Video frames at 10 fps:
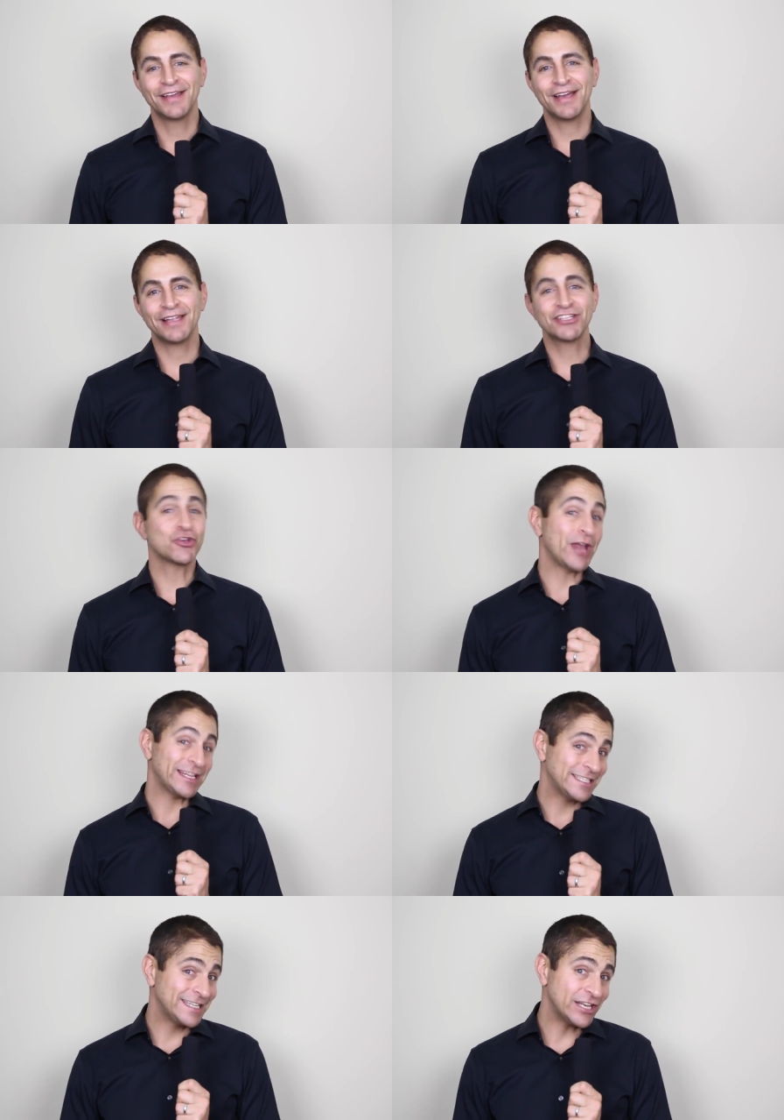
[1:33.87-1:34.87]
Let's go
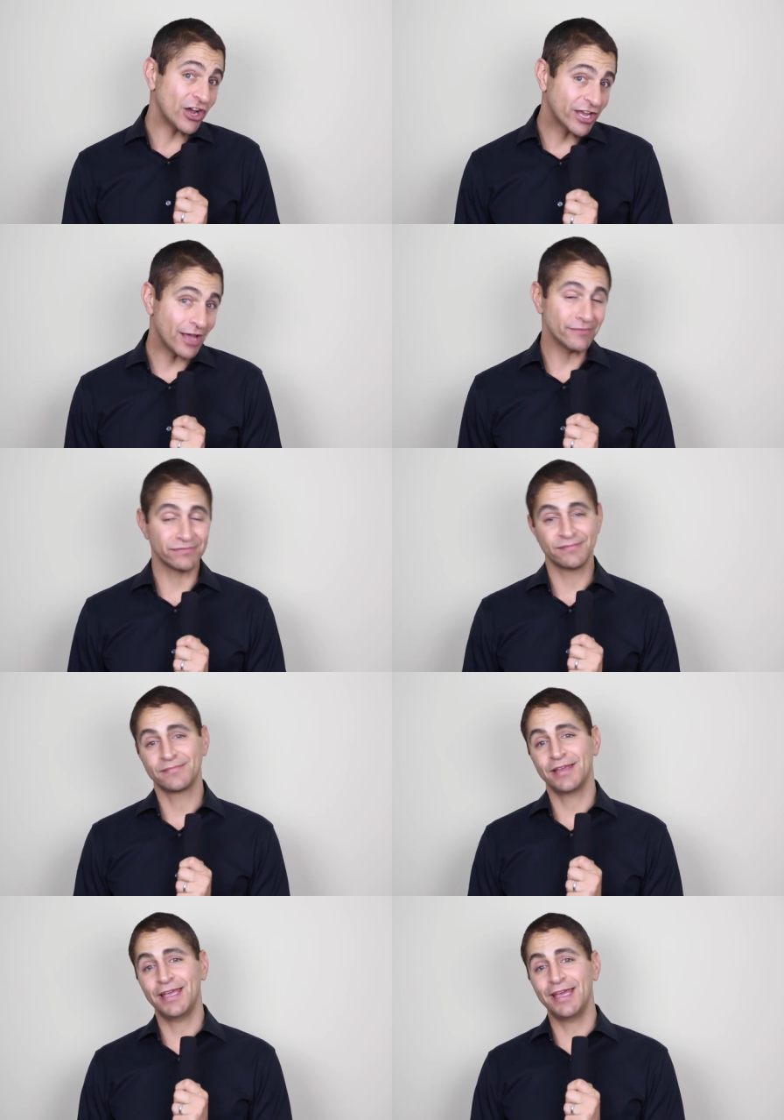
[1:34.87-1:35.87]
to sec.gov
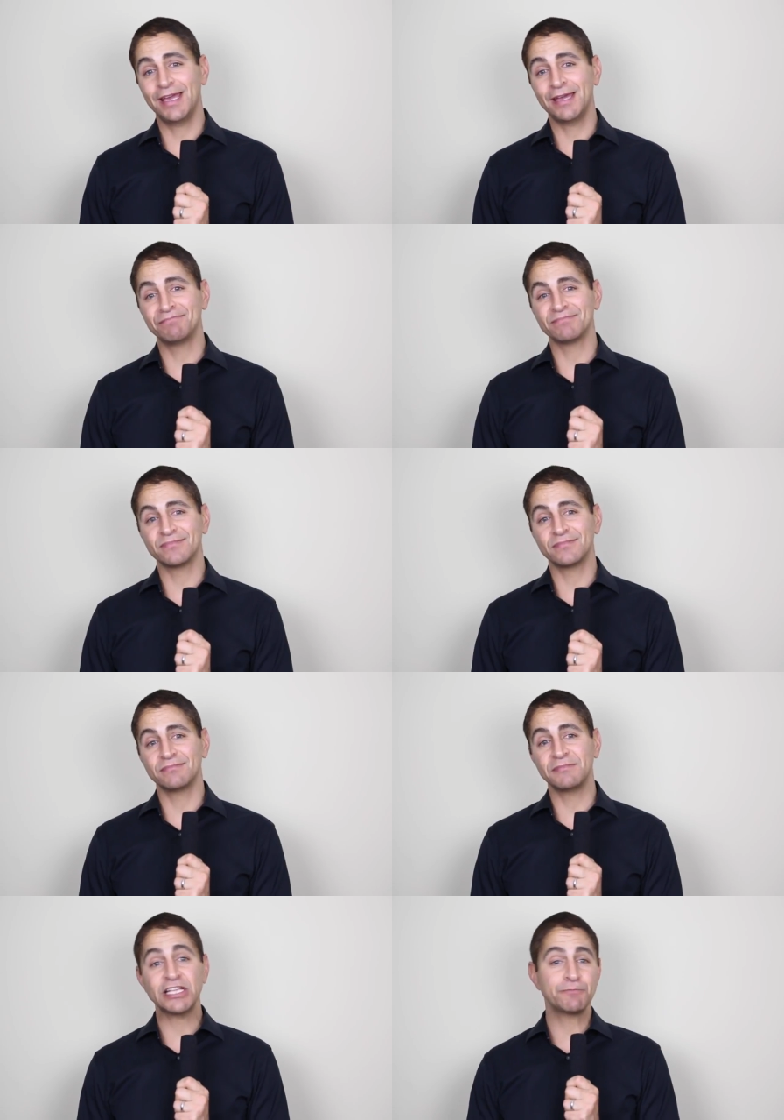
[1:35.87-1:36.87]
and
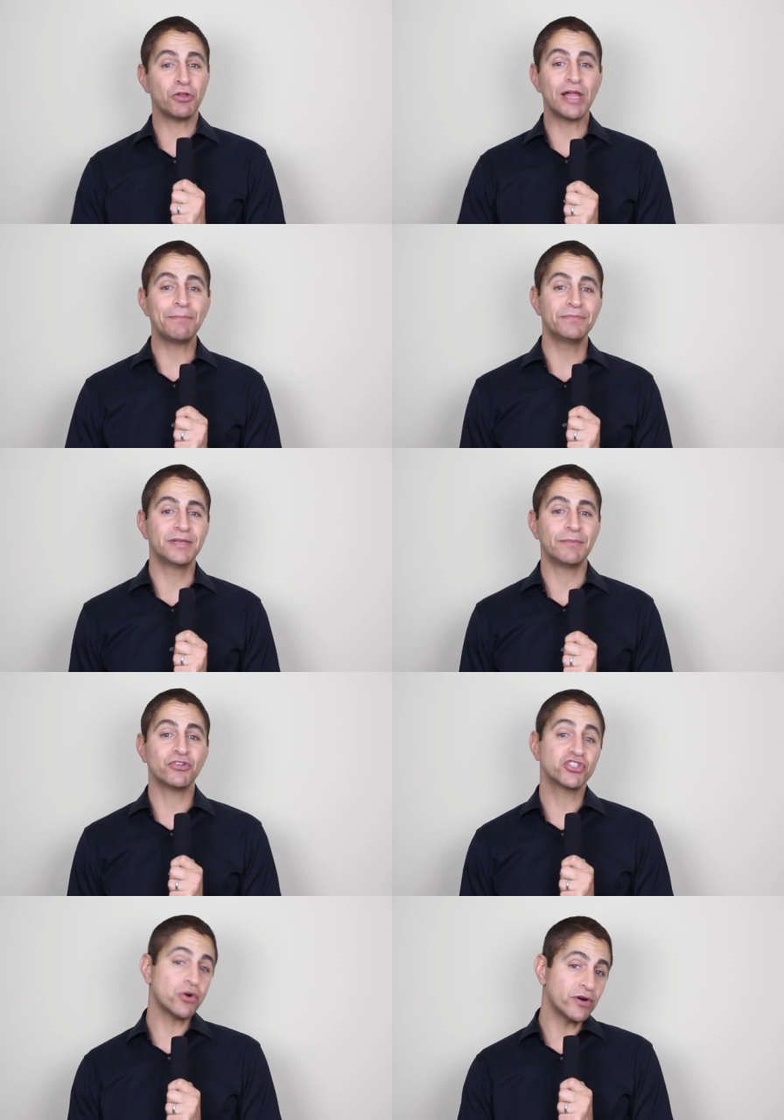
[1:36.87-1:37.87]
let's pull up
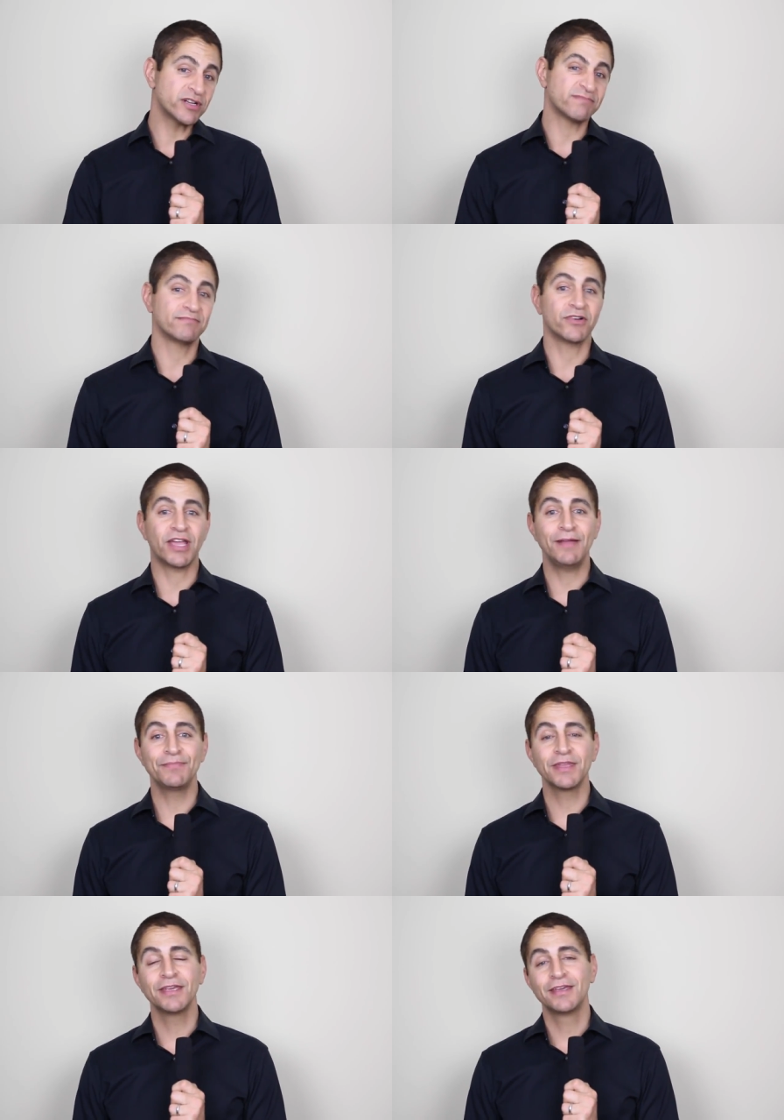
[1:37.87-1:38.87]
Nimble Storage. Okay,
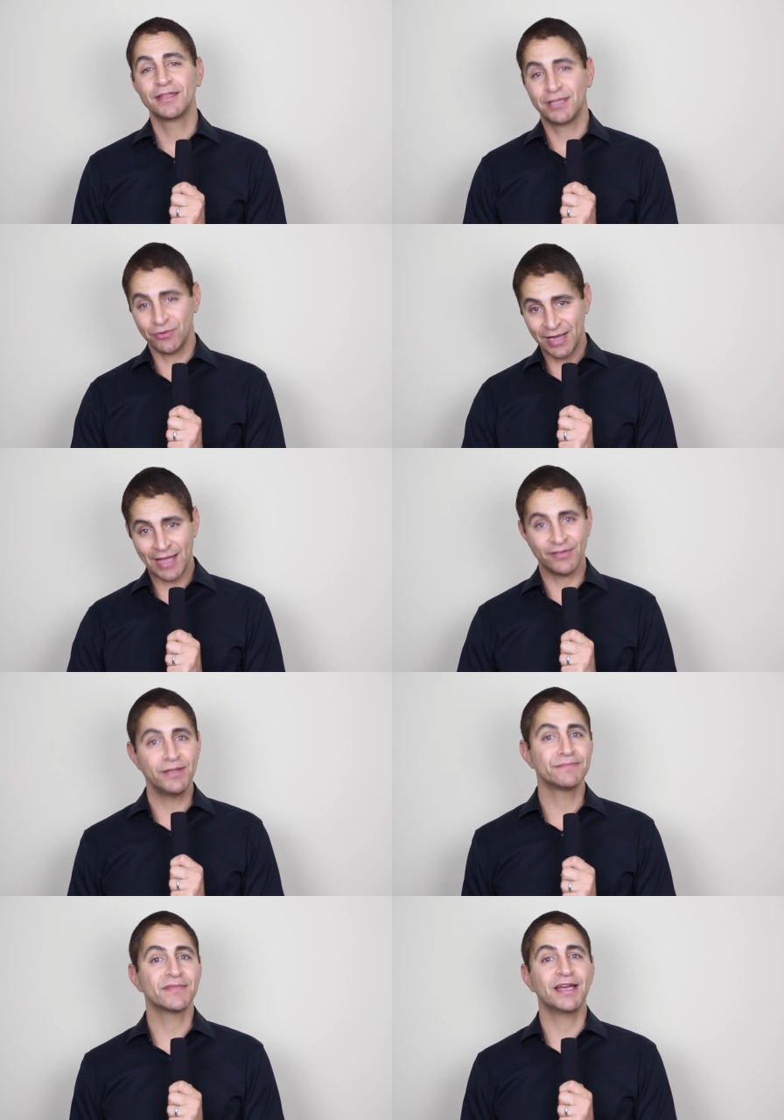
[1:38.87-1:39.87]
there we have
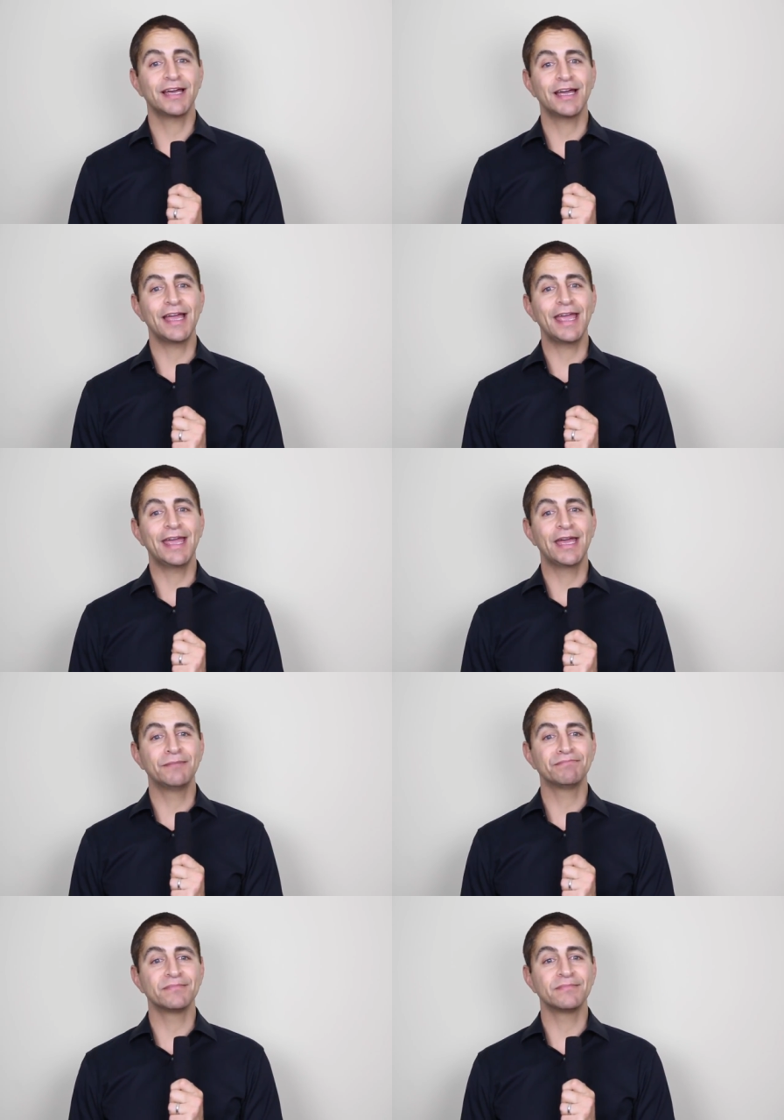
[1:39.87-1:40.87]
it.
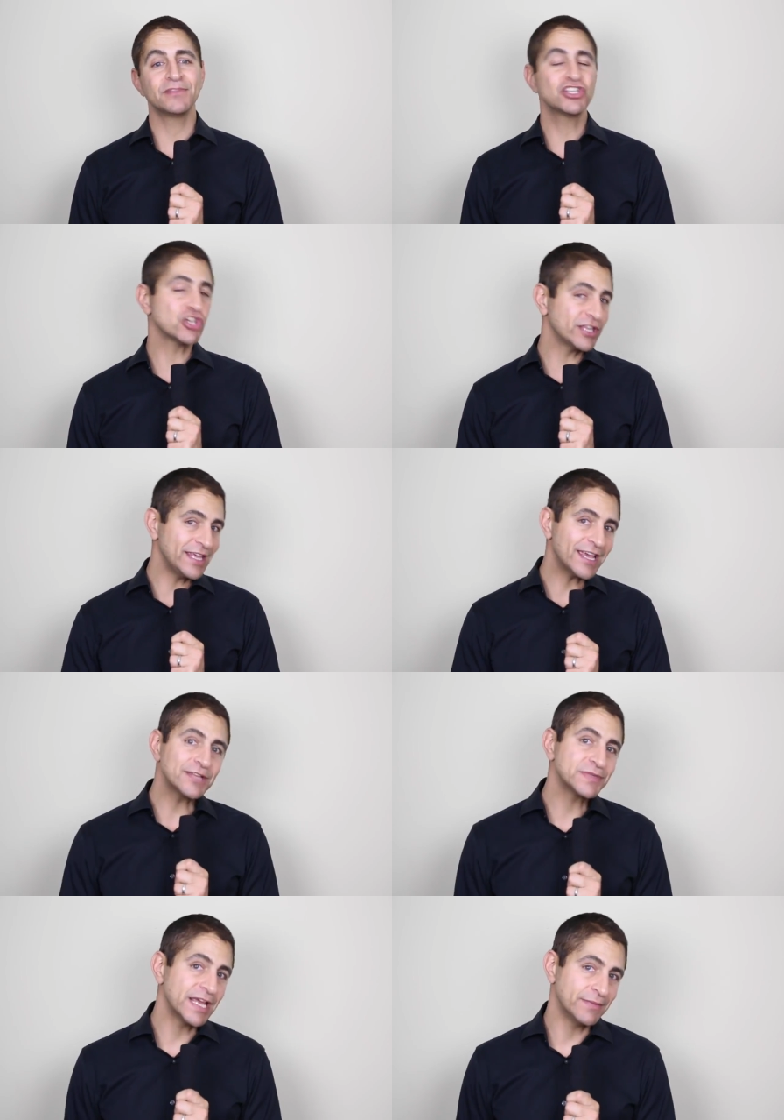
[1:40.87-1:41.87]
And let's look at the
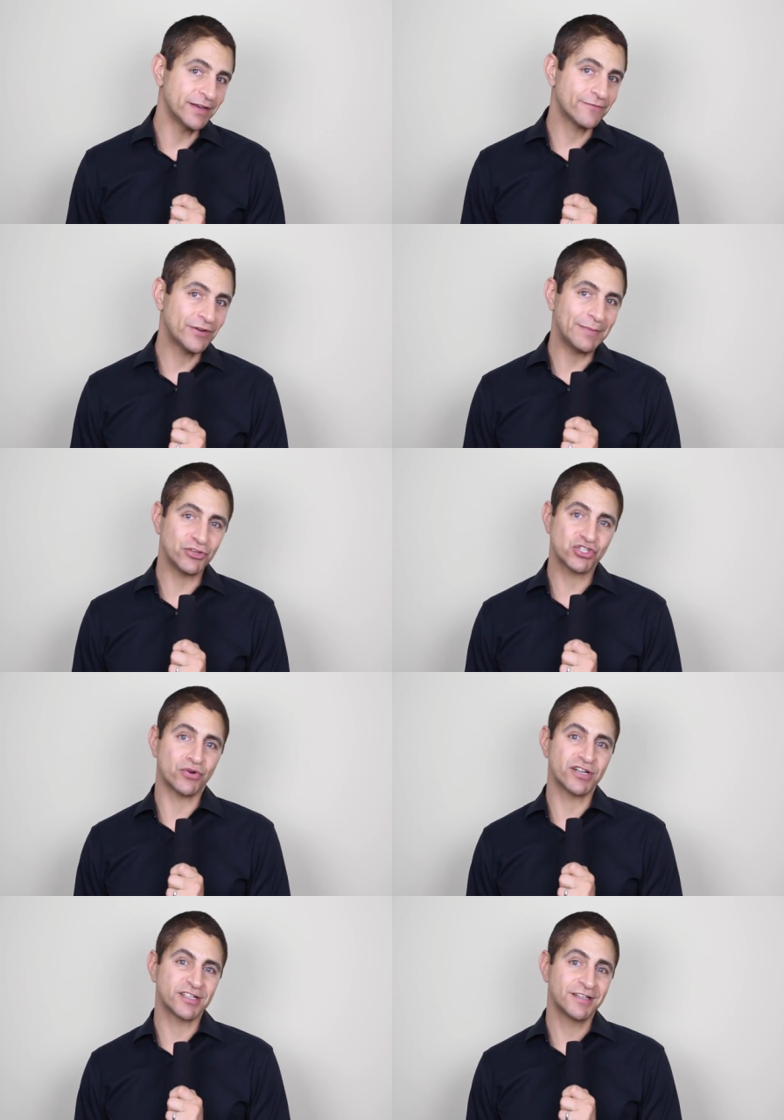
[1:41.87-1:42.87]
income statement for Nimble
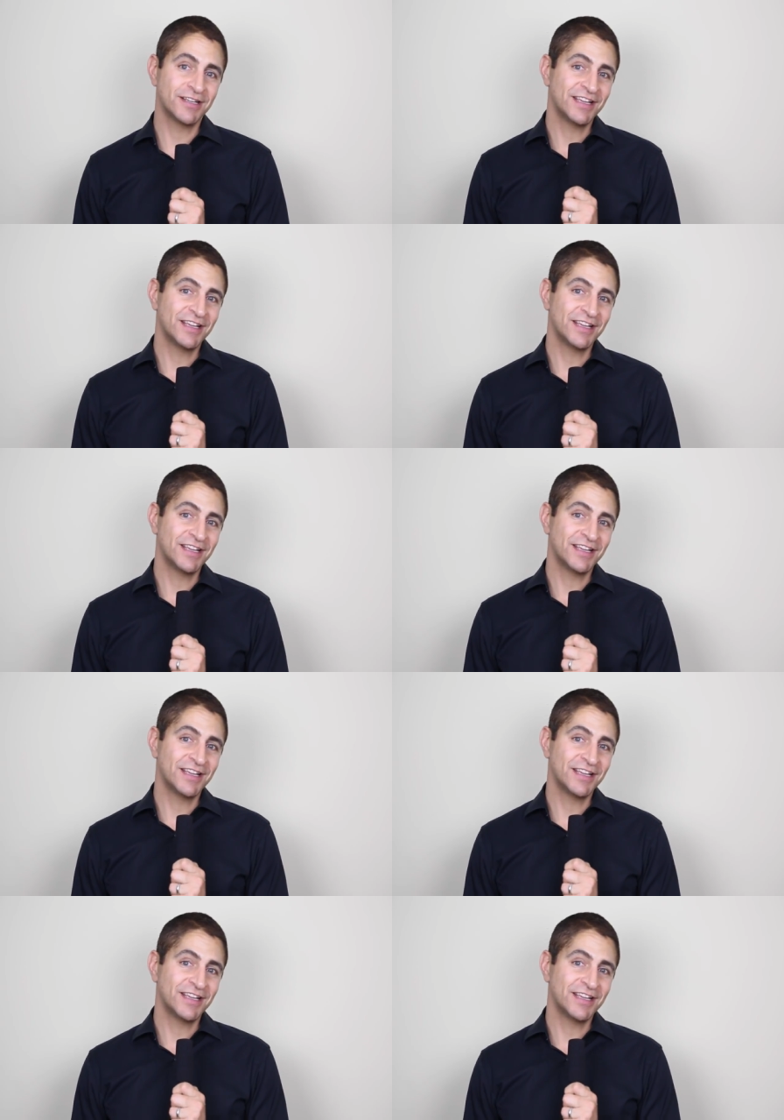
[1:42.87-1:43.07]
Storage.